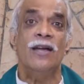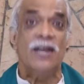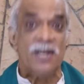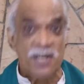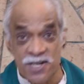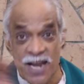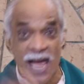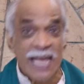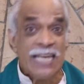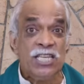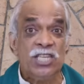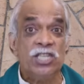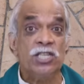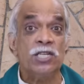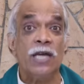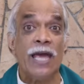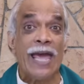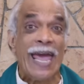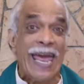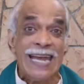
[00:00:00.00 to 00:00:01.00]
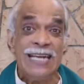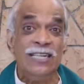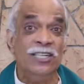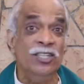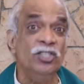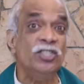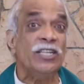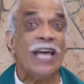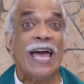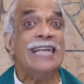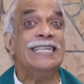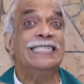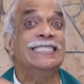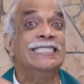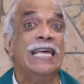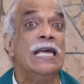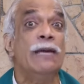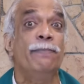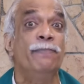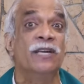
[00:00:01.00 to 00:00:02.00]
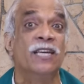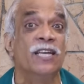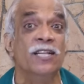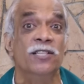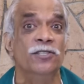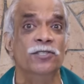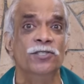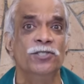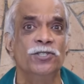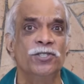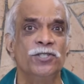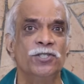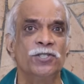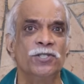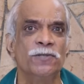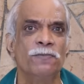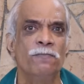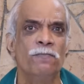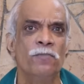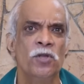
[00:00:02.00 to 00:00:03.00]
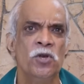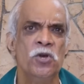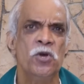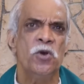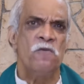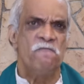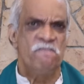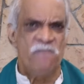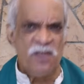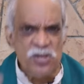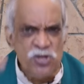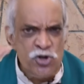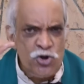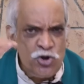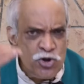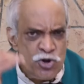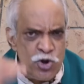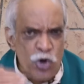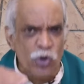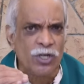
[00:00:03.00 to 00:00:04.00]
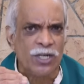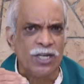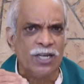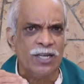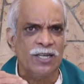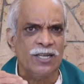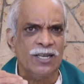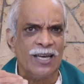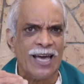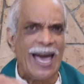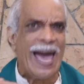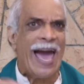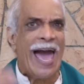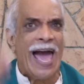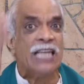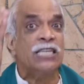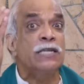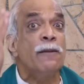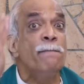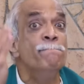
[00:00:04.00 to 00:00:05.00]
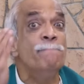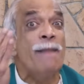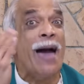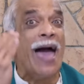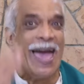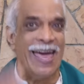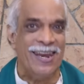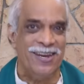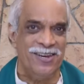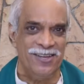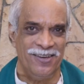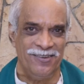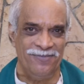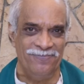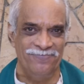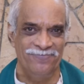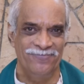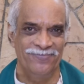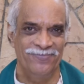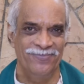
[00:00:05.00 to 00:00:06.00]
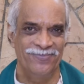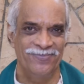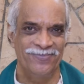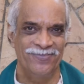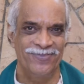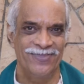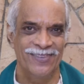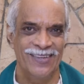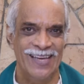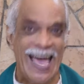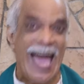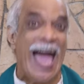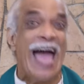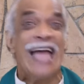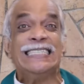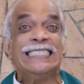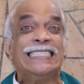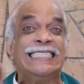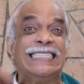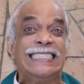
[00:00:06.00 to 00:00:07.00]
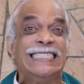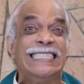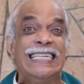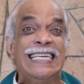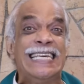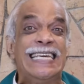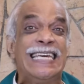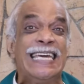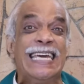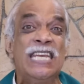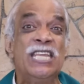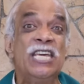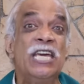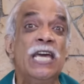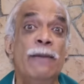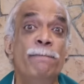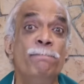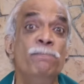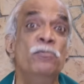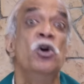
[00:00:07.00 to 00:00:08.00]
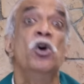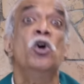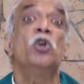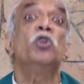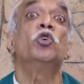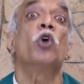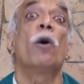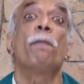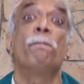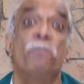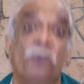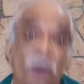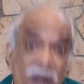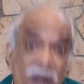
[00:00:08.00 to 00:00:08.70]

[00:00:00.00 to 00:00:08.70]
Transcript: night ends and day begins when you look at a man and see in him your